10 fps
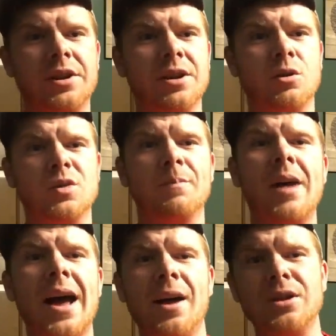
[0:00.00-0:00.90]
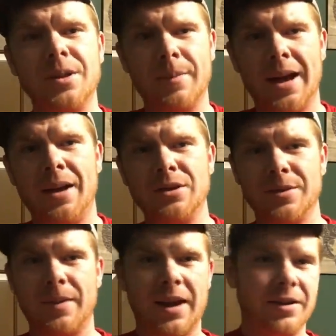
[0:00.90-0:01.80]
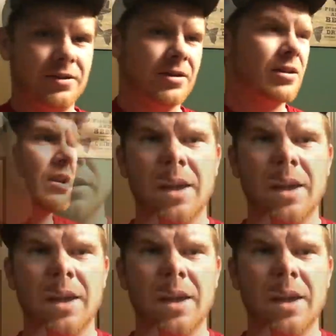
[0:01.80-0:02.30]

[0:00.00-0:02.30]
It goes miles and miles and miles.